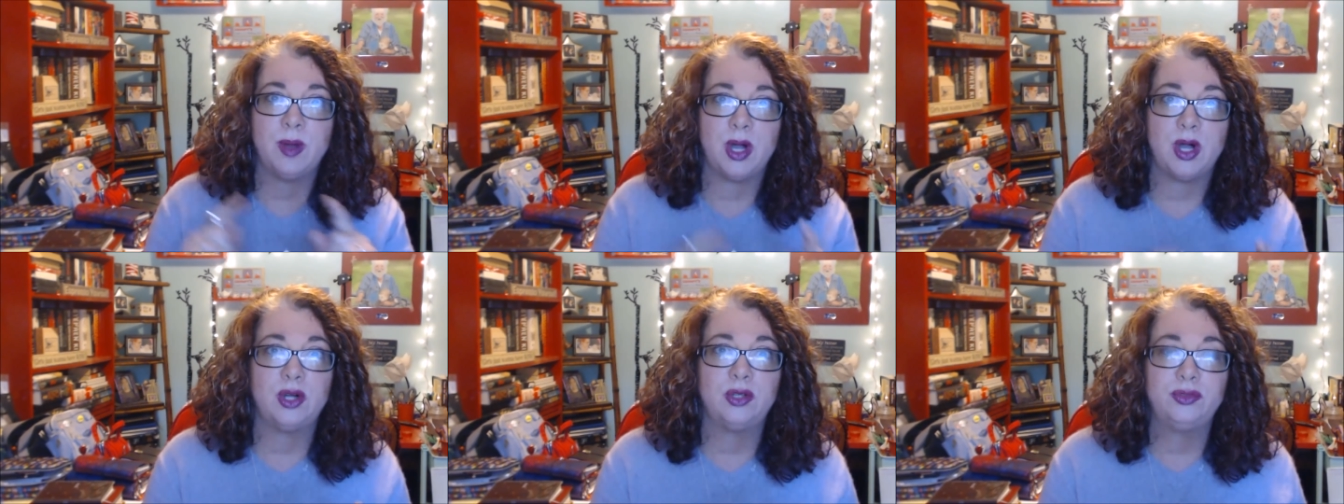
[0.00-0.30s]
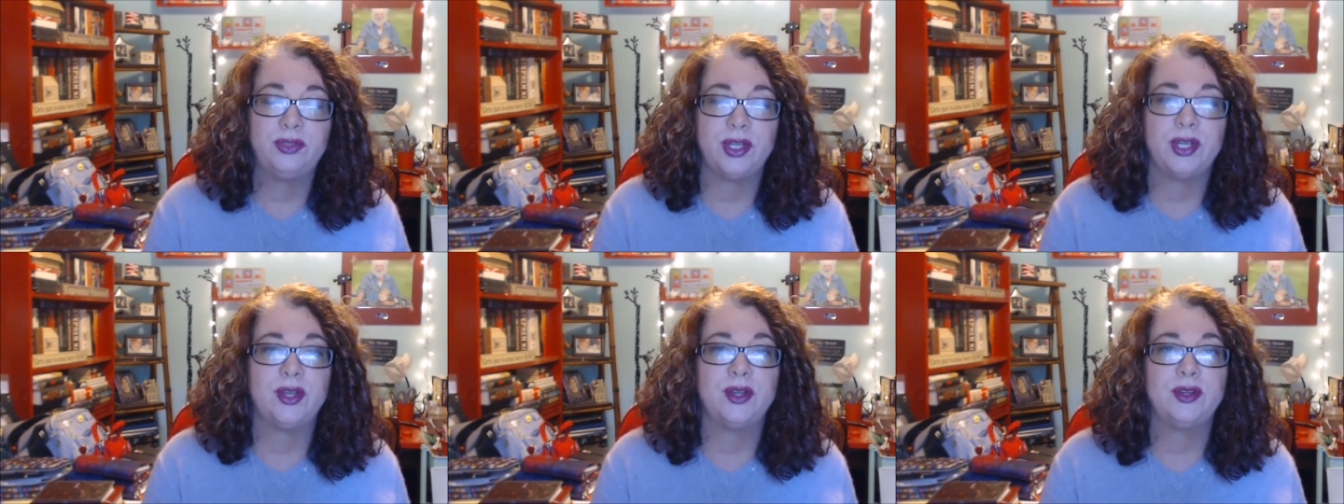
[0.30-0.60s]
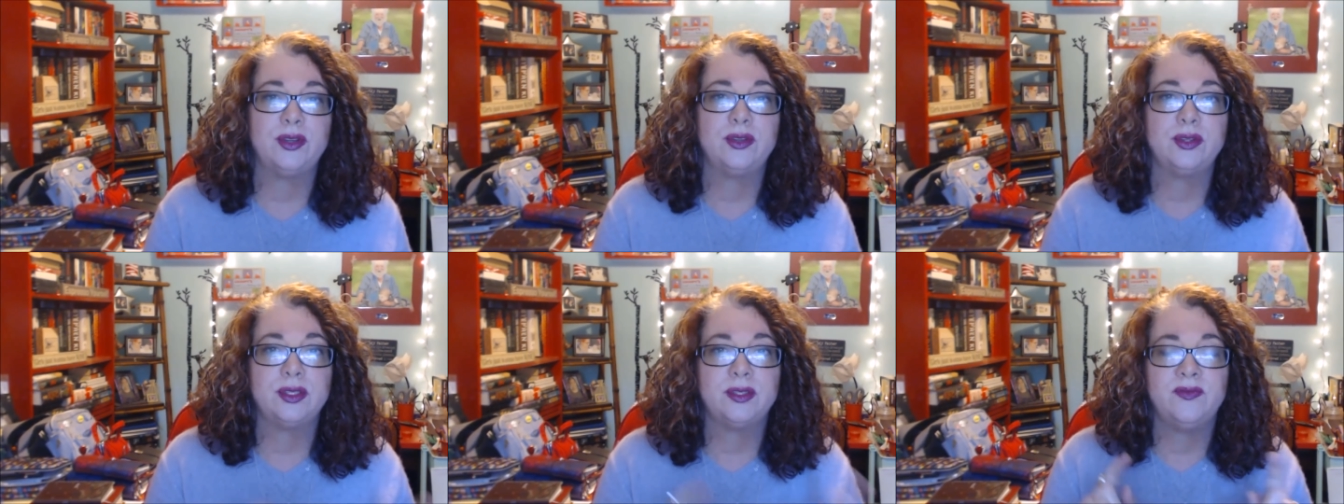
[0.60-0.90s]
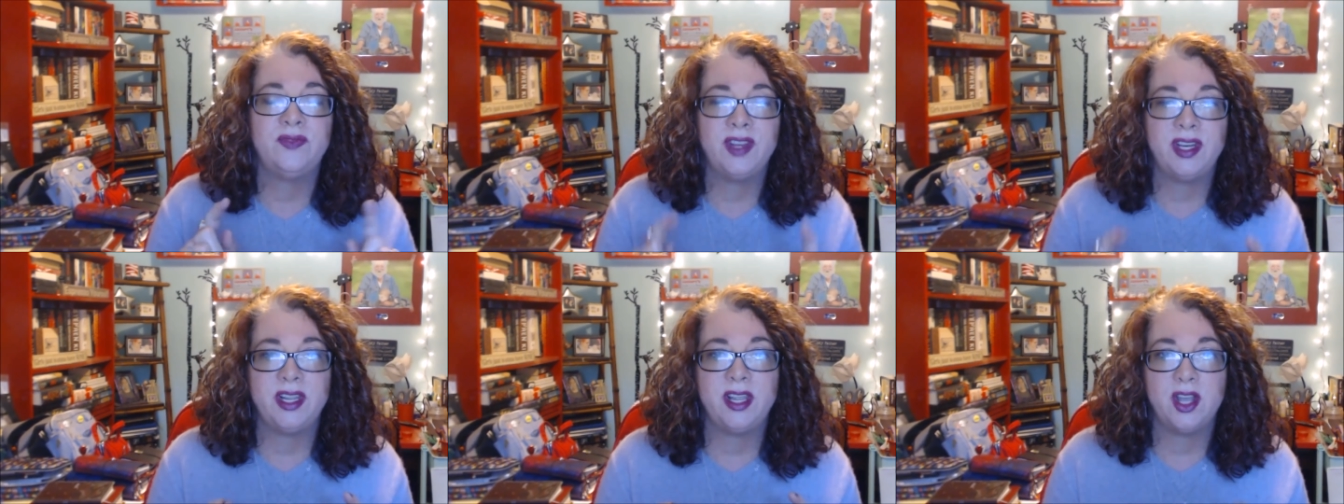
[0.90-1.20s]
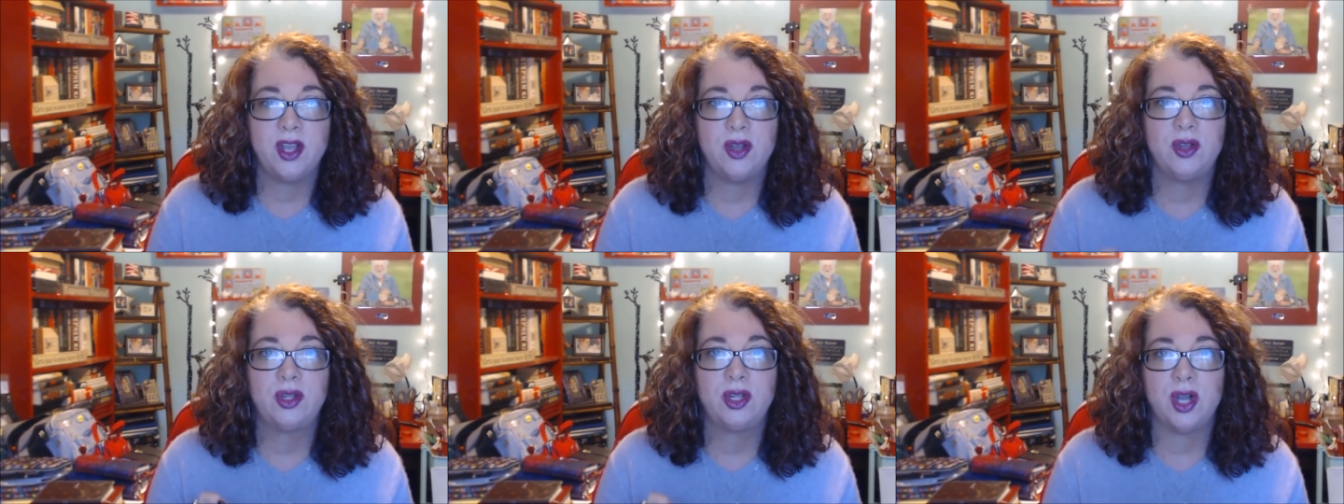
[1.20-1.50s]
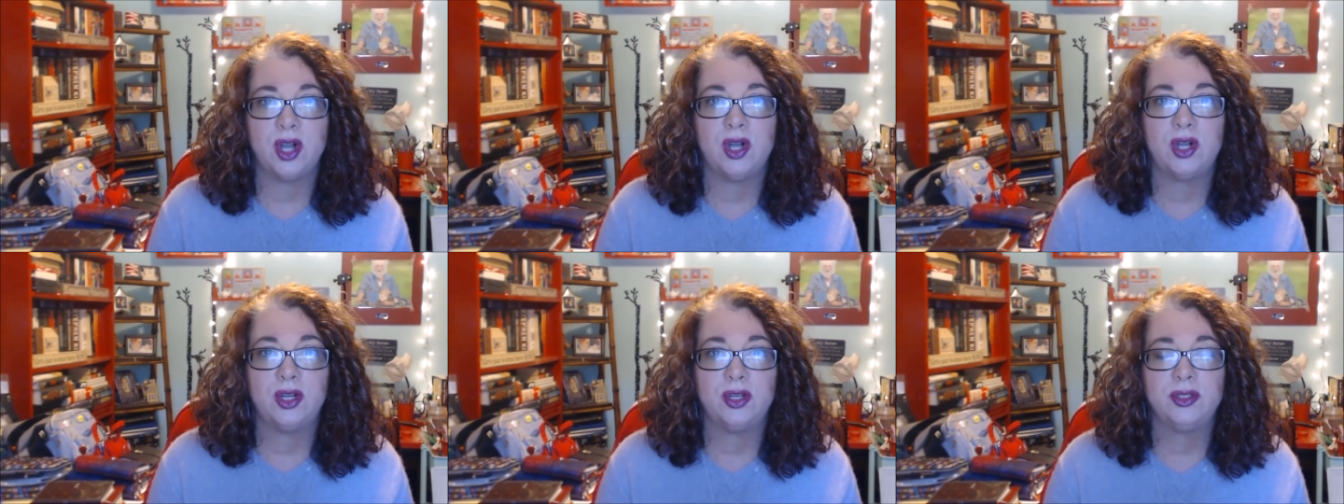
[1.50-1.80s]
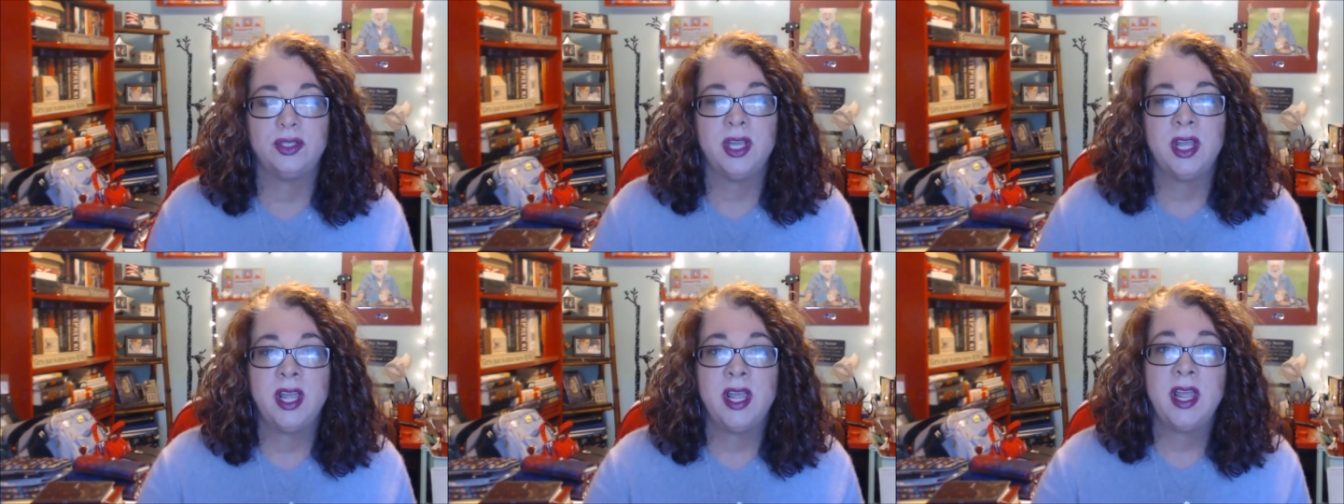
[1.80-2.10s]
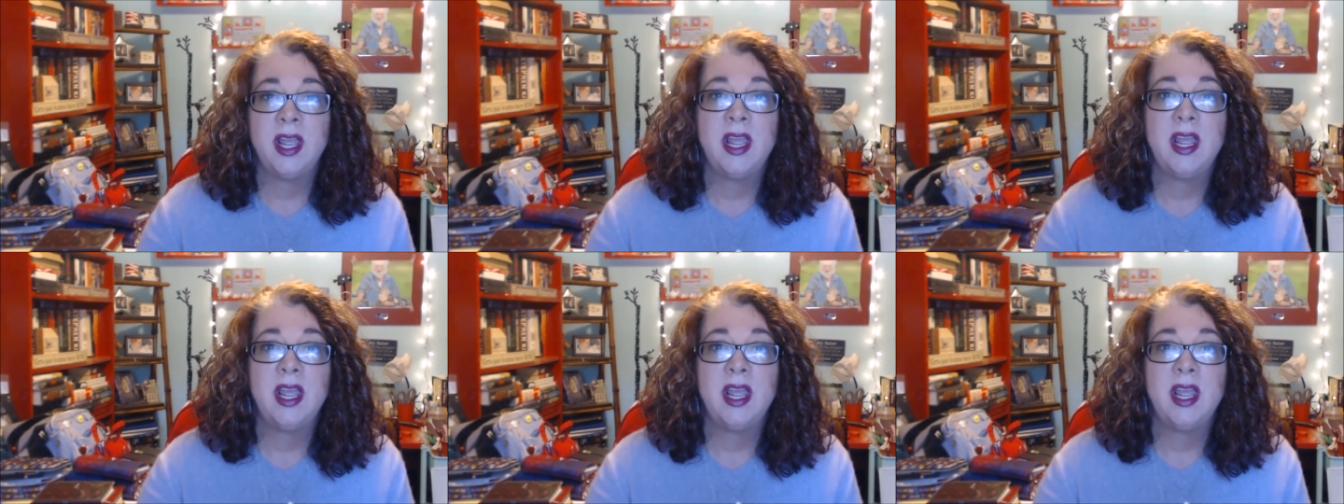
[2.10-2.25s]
Baldo's video called